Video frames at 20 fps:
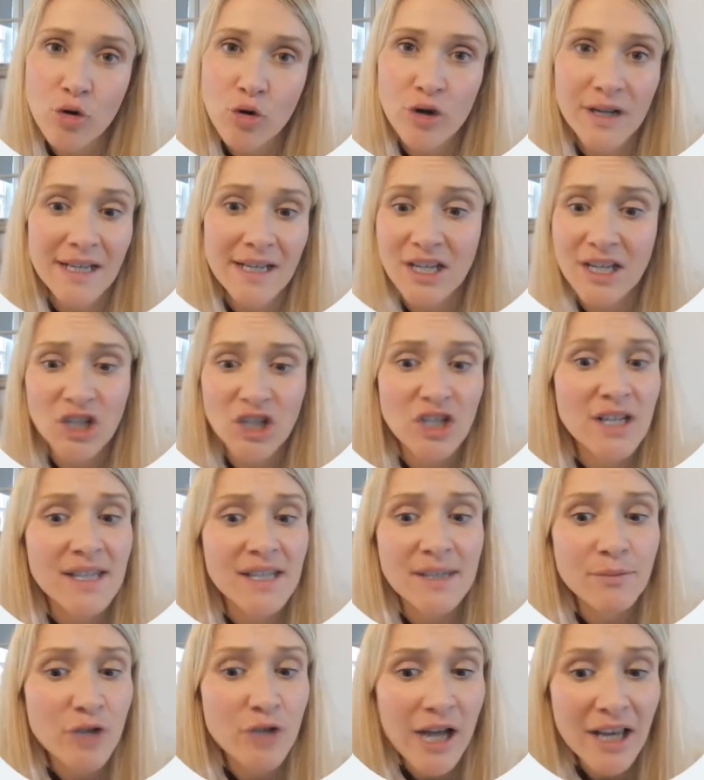on addition and
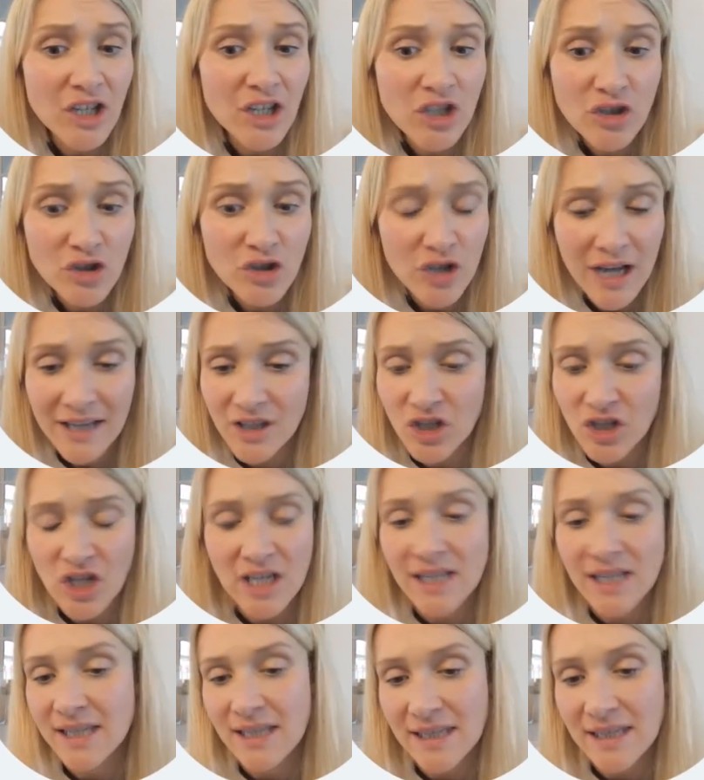subtraction
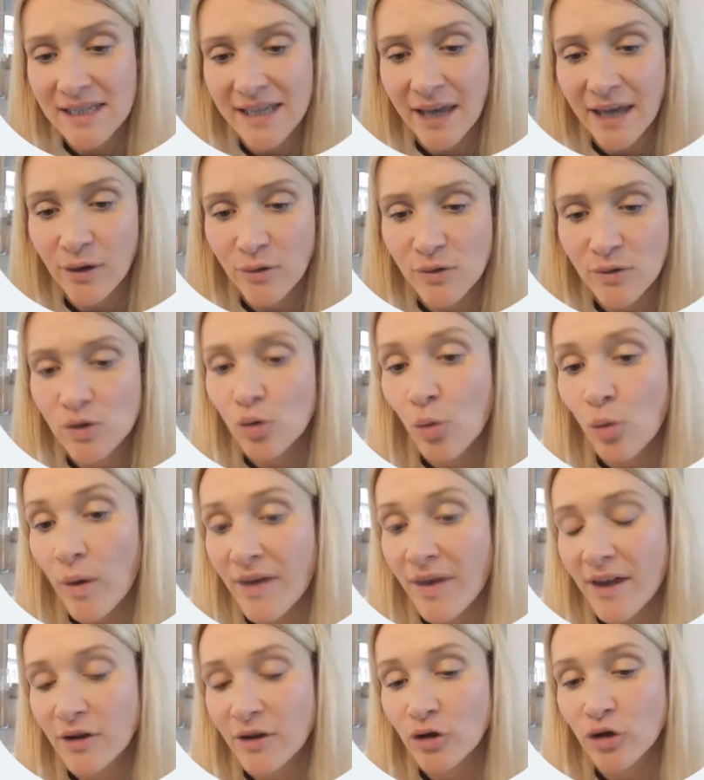strategies and skills
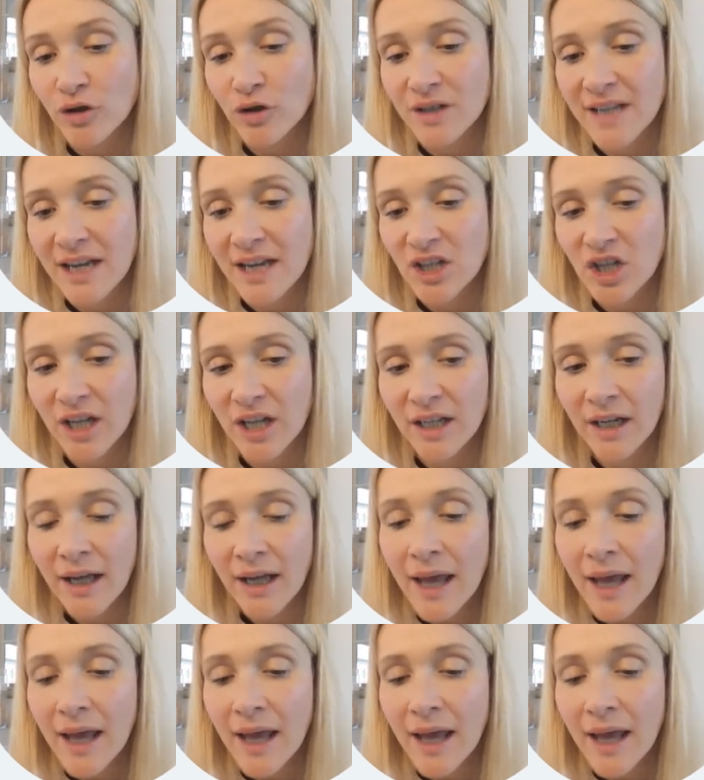within your session,